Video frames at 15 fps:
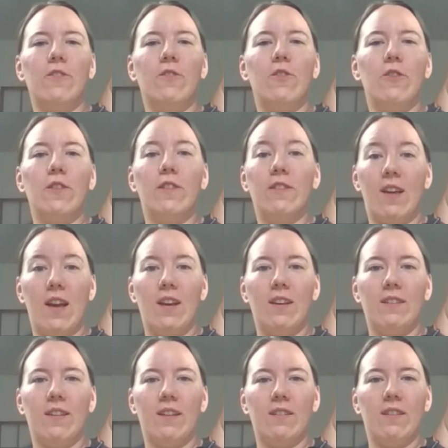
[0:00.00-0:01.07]
to design a
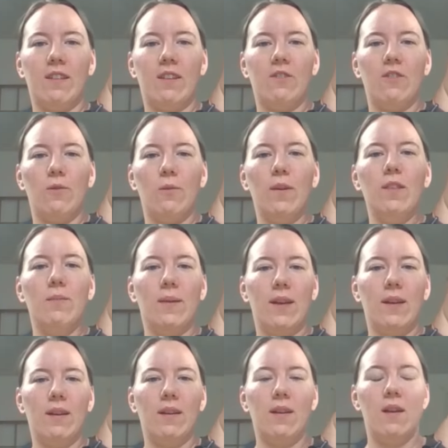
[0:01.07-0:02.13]
tessellation with me.